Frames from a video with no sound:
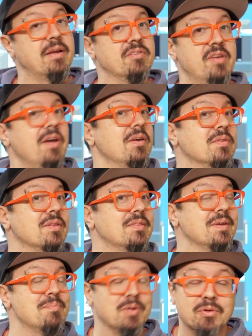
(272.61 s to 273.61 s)
I can tell you
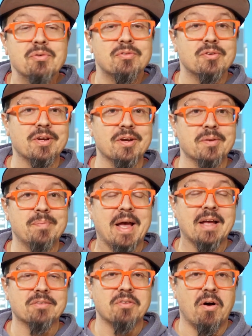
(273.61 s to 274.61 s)
that the producer ear
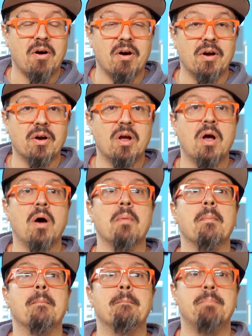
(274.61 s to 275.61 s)
pads are
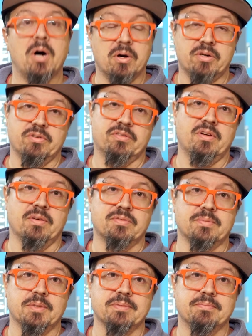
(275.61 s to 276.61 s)
bonkers
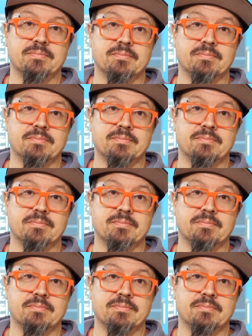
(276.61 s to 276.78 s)
comfortable.